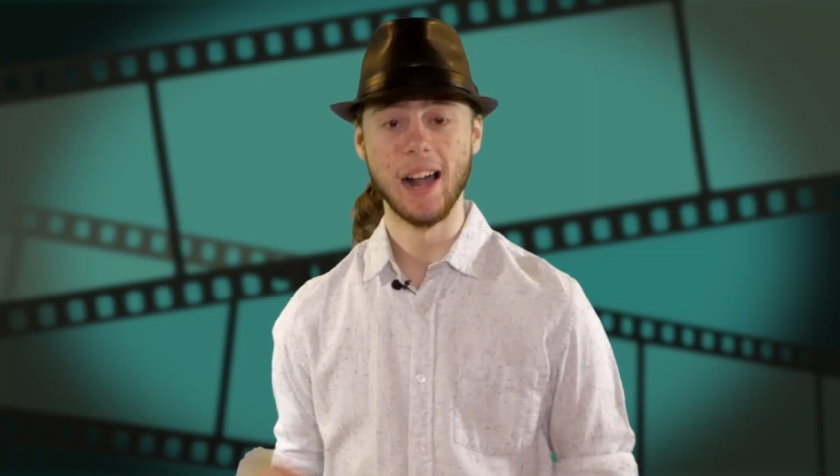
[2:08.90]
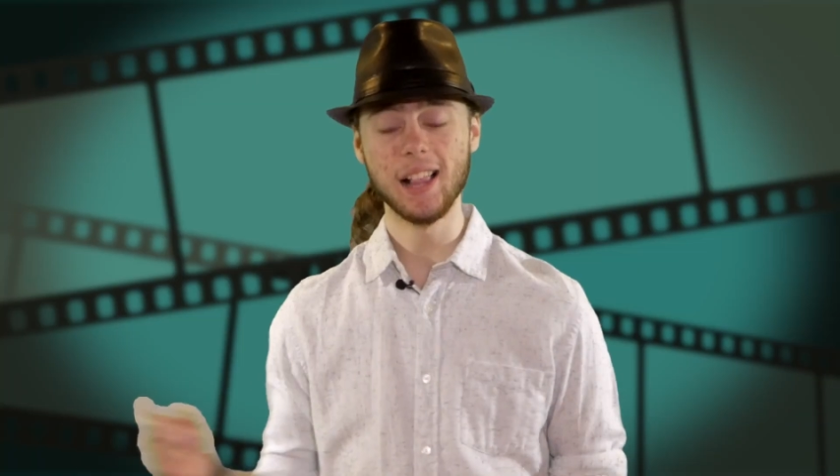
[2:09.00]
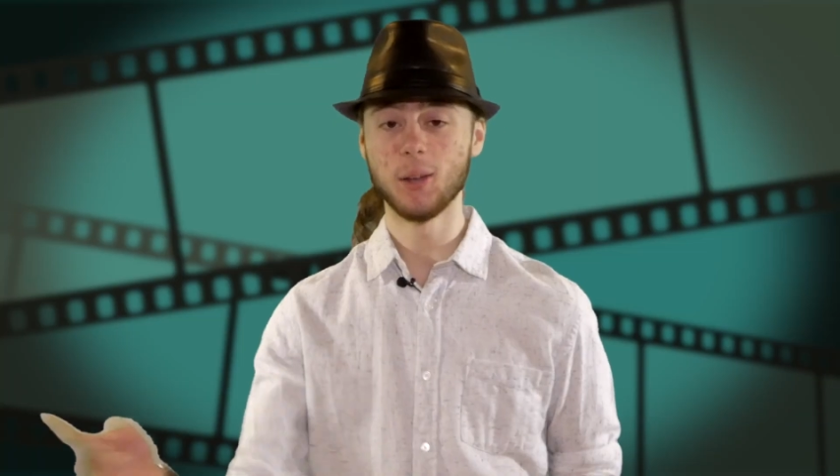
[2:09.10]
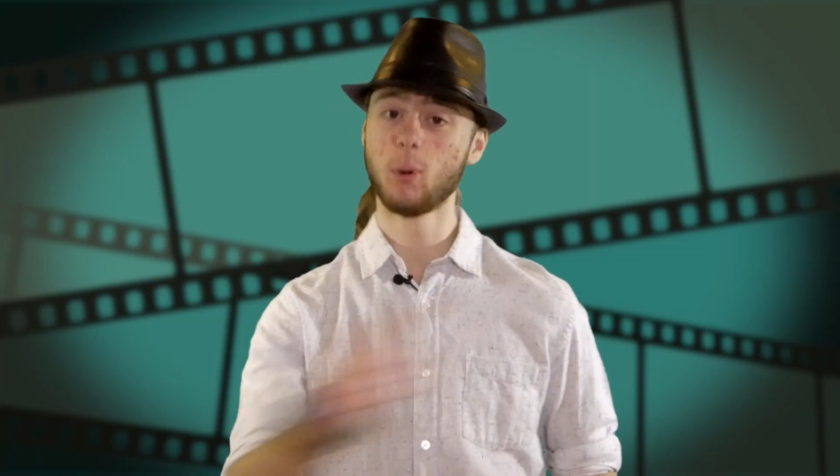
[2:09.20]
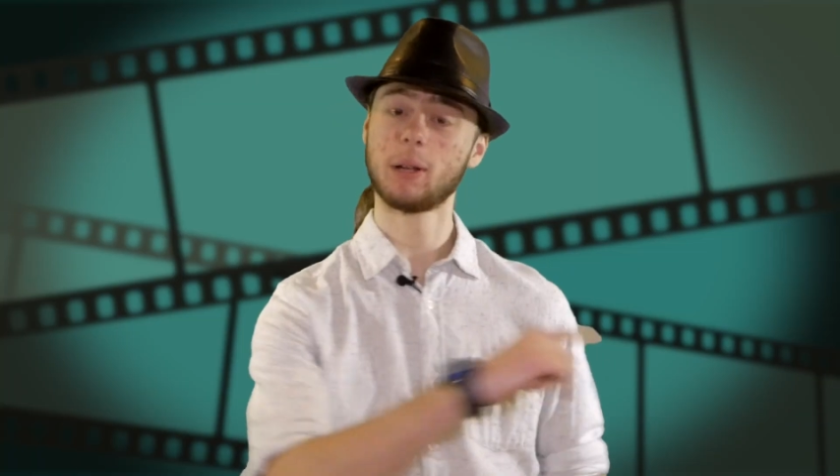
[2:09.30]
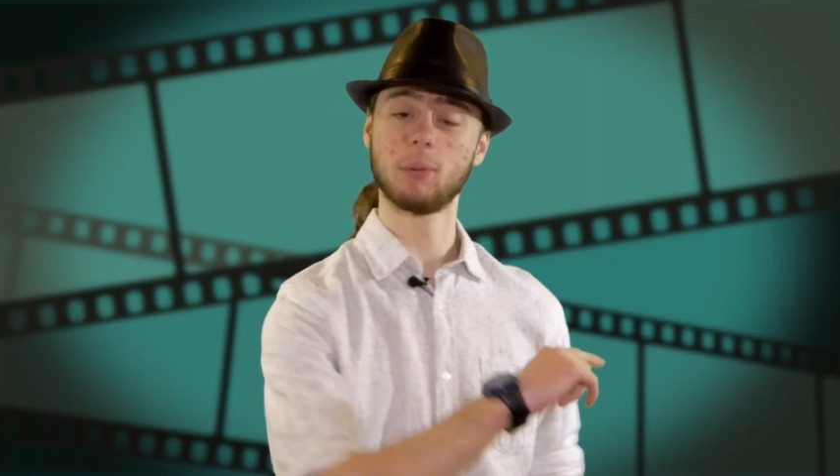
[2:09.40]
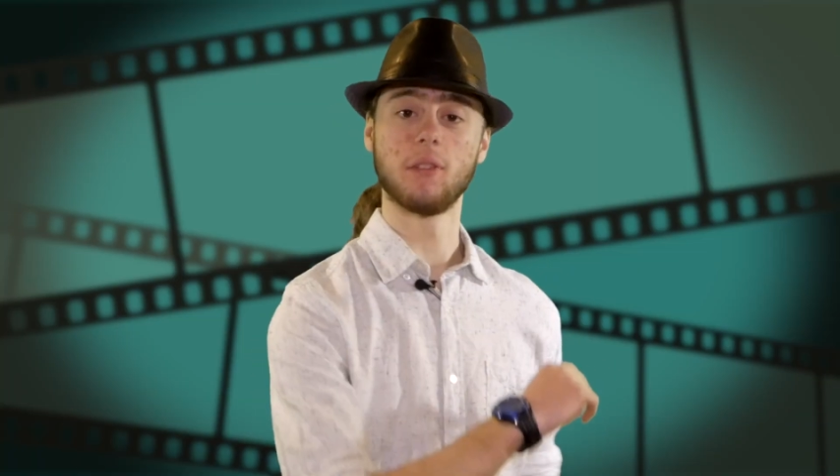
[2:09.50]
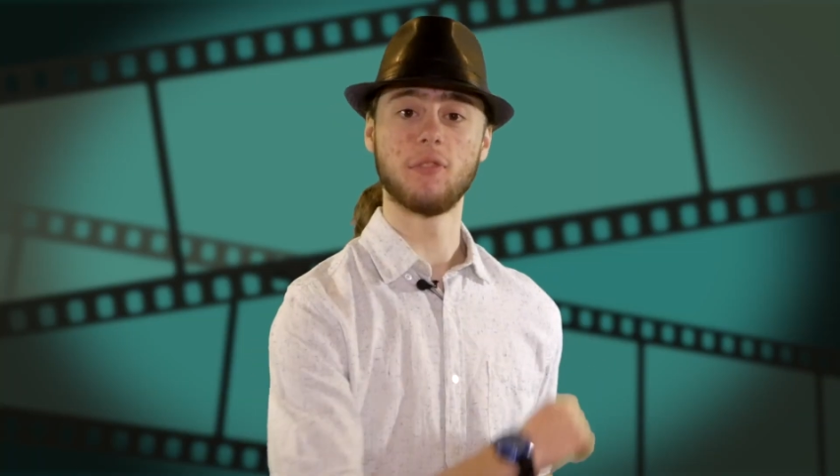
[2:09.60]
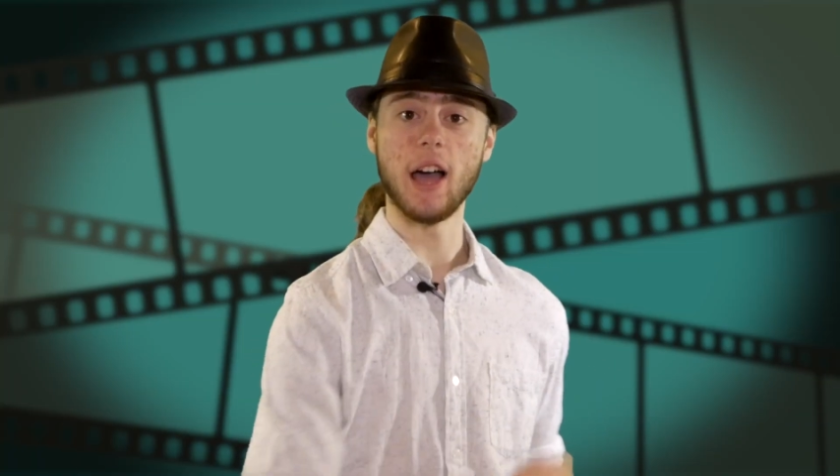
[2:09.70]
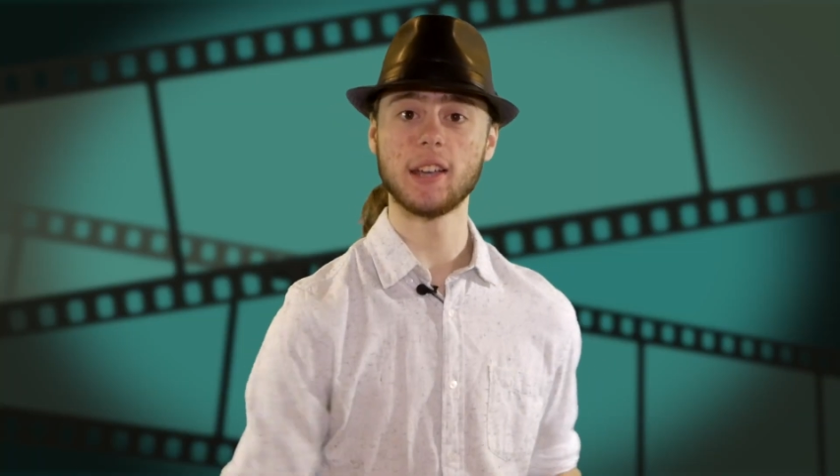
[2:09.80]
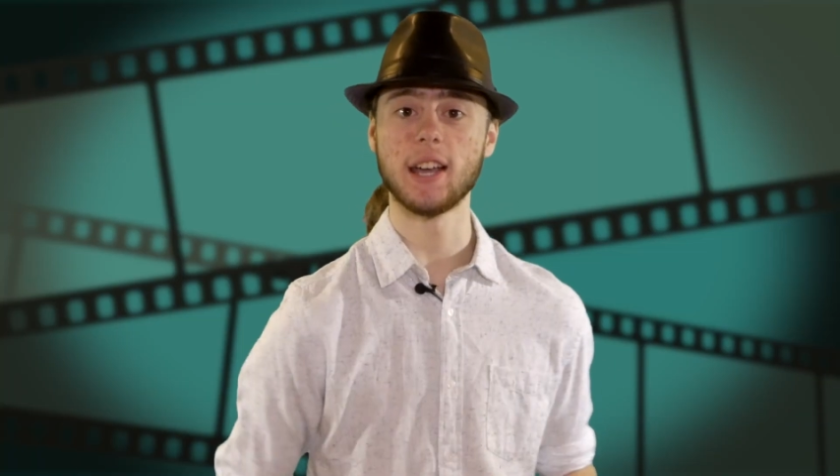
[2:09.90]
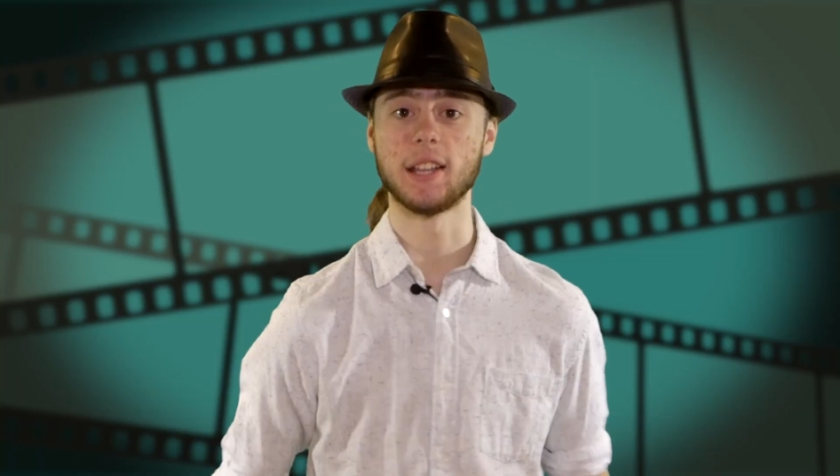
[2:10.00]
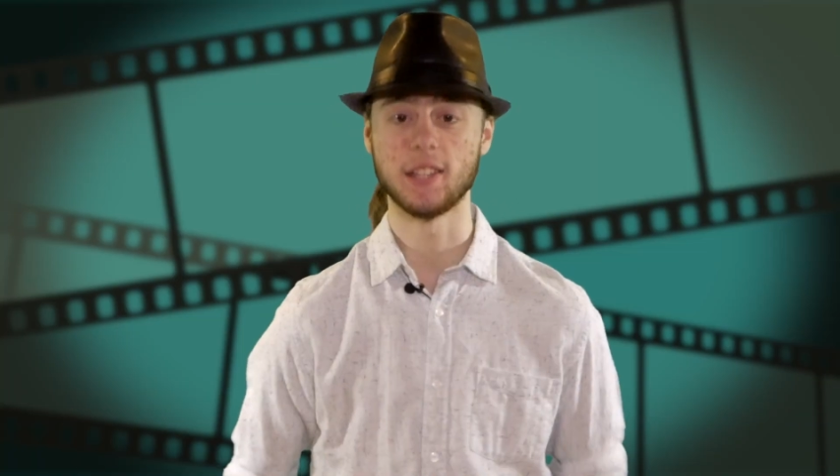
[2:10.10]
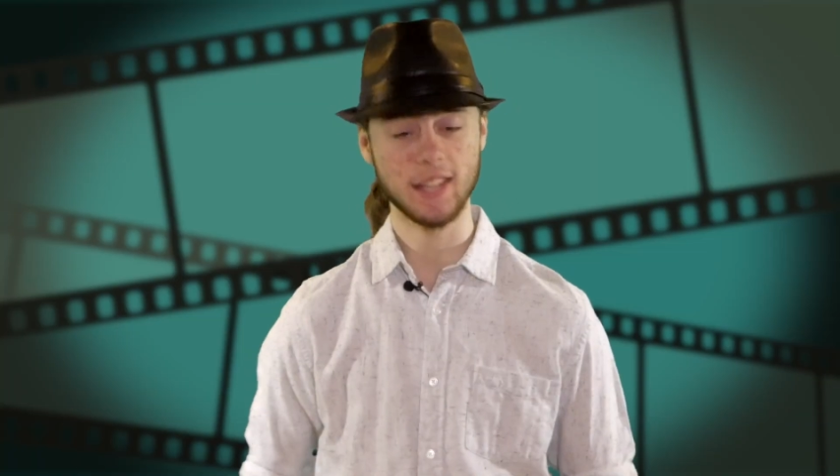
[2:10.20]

Hello and welcome to the Final Cut.